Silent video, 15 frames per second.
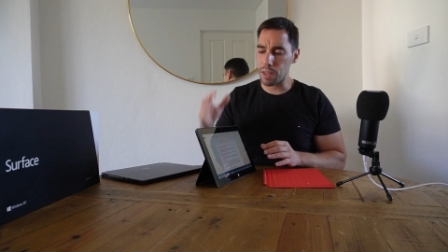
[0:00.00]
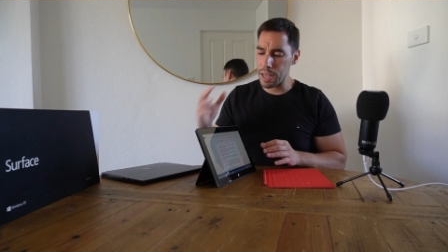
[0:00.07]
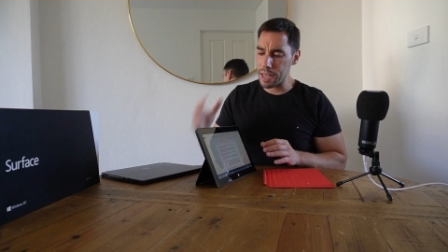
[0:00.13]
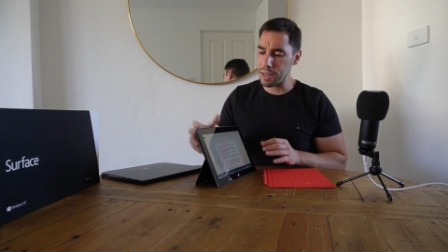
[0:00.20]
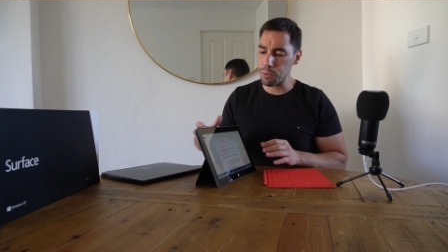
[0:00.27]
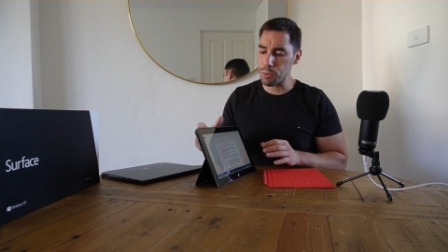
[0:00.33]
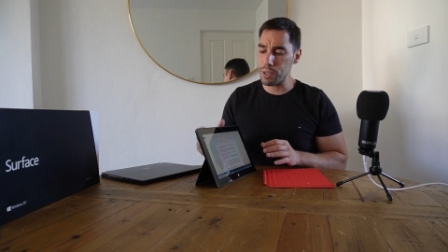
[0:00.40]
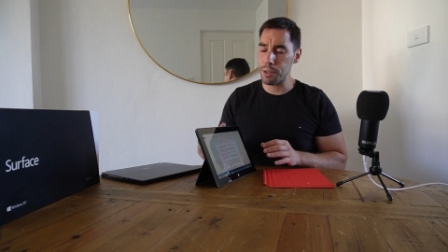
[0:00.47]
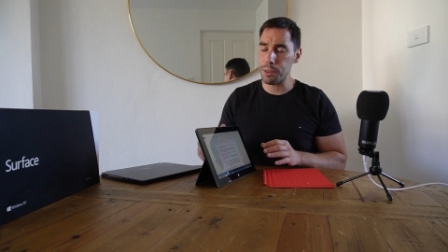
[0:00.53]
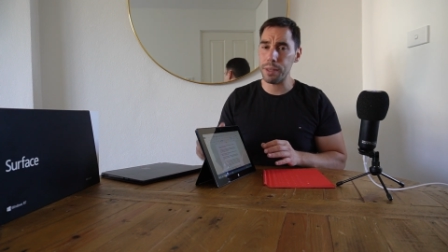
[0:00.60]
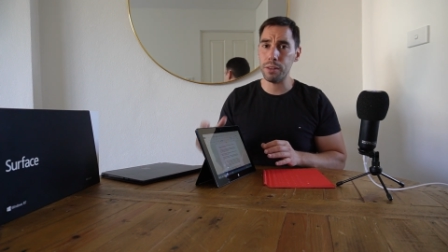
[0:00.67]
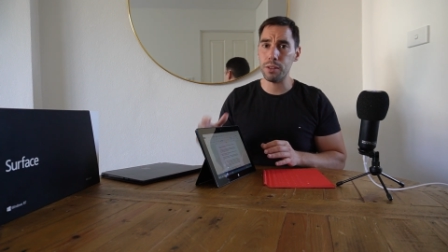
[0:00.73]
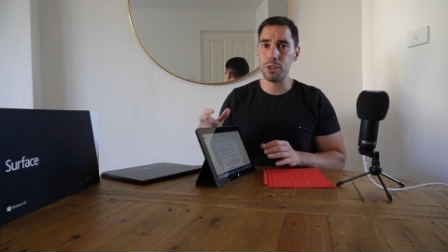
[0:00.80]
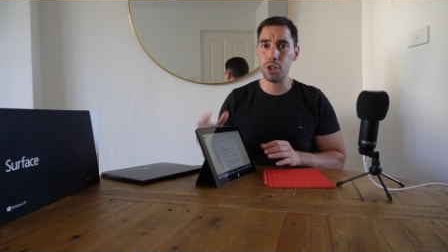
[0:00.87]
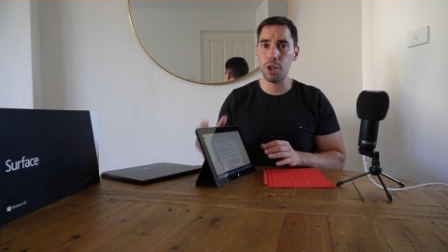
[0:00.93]
And I really
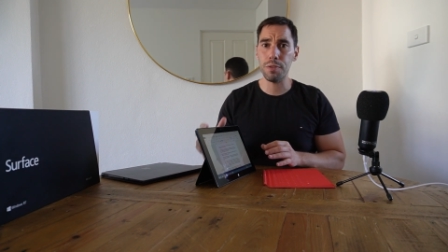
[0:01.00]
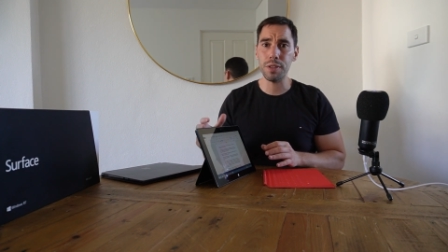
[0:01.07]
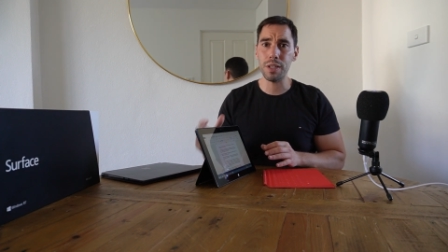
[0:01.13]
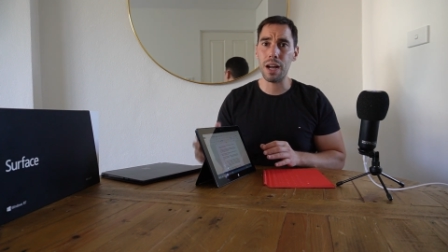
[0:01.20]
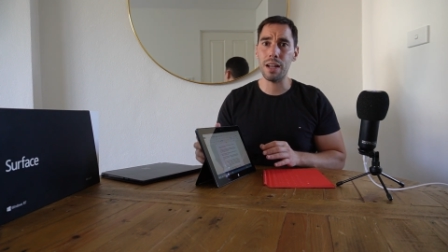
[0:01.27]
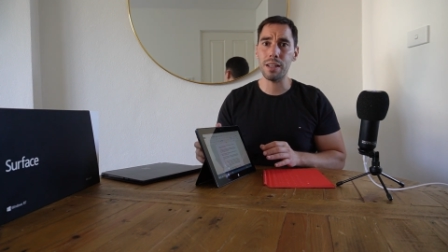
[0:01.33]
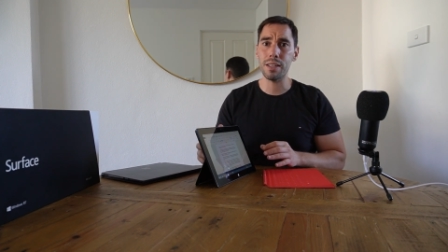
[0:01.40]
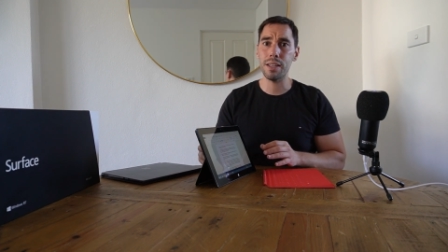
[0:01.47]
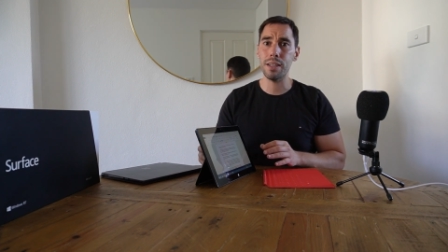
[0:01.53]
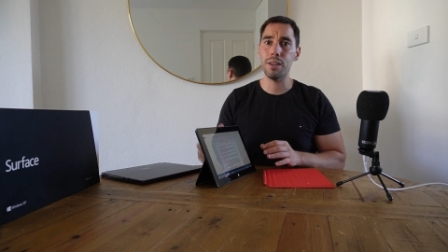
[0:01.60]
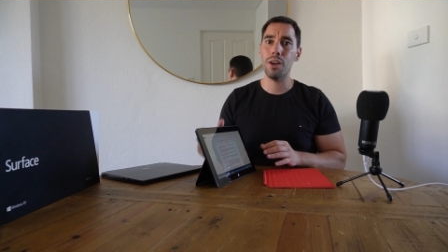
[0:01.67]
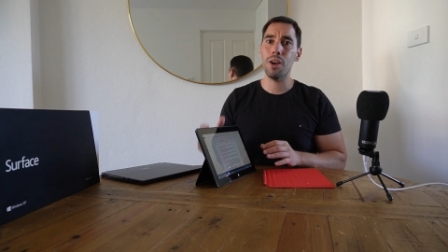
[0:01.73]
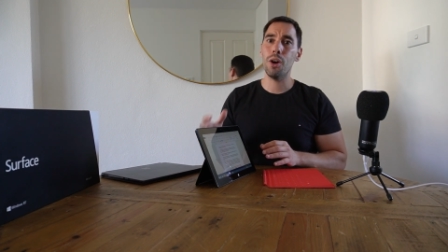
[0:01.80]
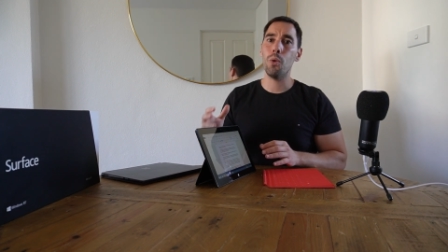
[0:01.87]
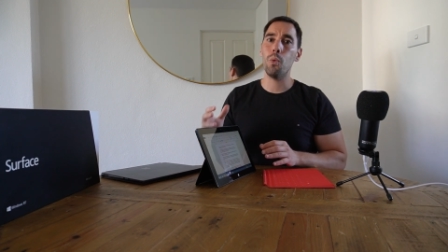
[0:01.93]
think the Surface RT
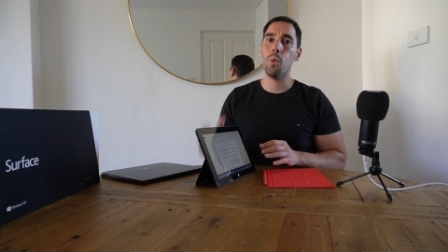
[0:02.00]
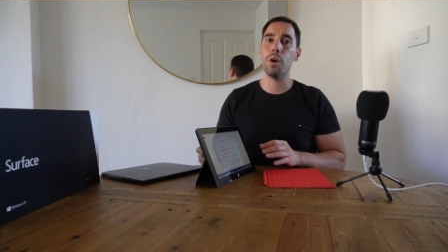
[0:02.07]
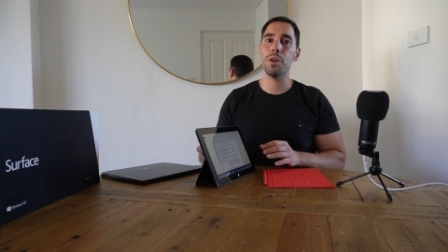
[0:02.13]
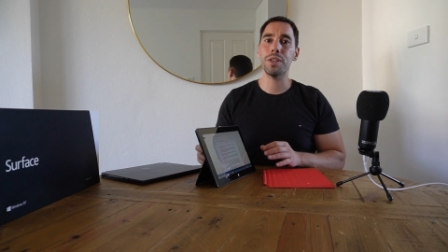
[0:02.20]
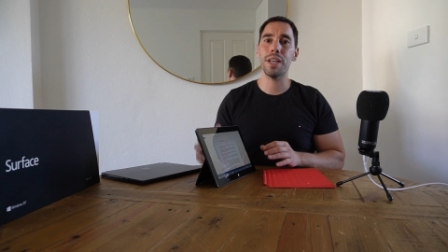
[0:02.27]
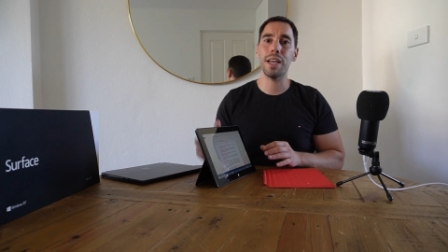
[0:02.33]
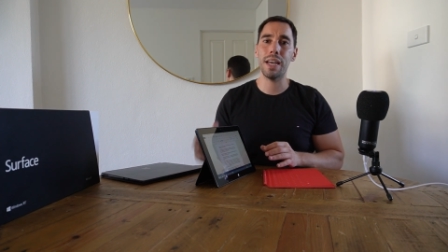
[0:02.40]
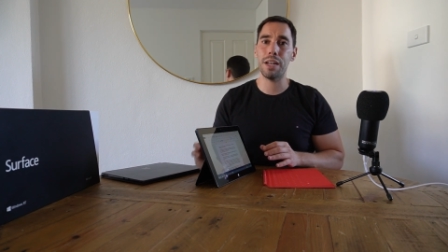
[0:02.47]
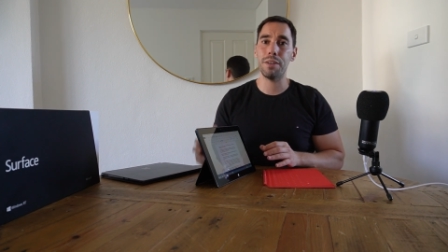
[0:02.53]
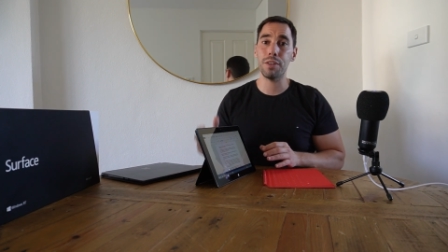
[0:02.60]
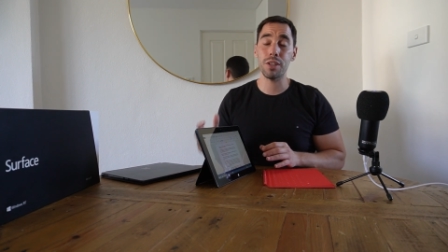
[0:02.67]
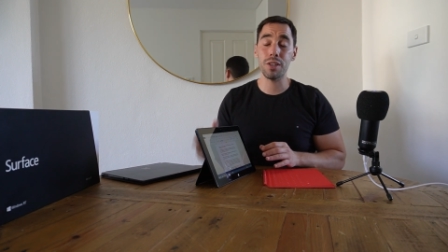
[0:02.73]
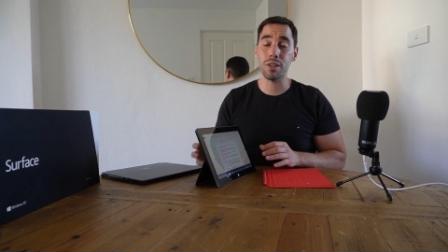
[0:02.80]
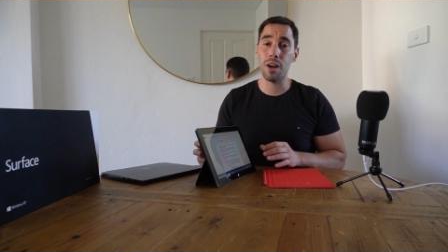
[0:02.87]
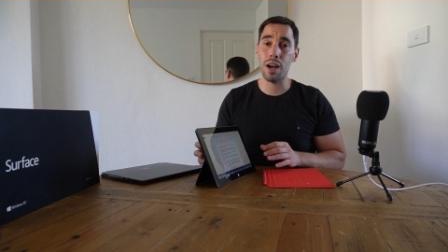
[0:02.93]
was ahead of
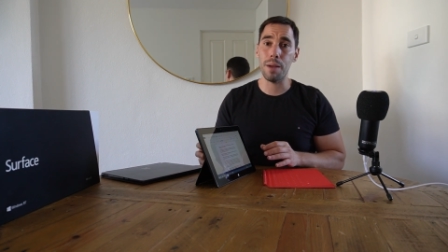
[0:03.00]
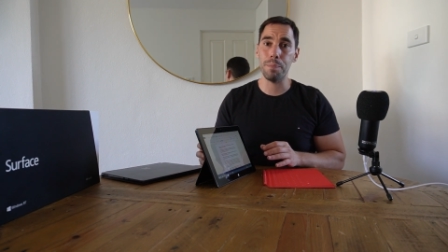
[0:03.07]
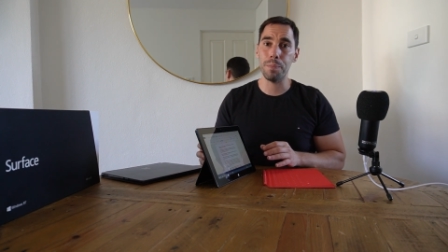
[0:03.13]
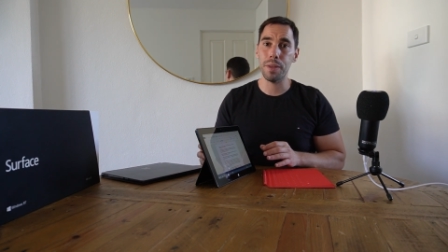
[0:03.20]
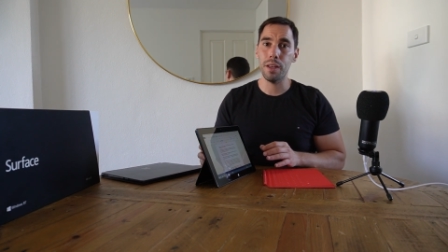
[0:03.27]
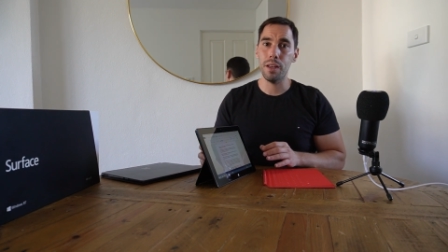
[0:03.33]
its time.